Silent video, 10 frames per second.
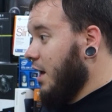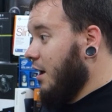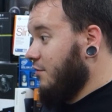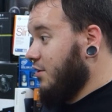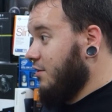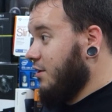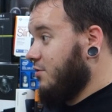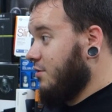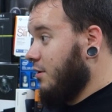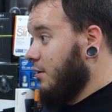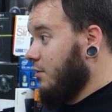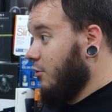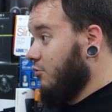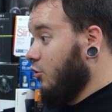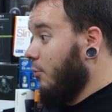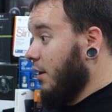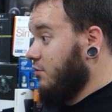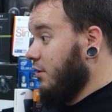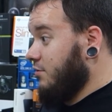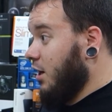Yeah. Have you seen this? There's no
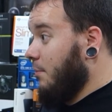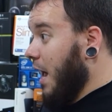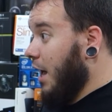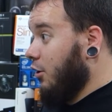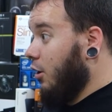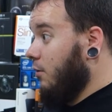bezel on the top at all.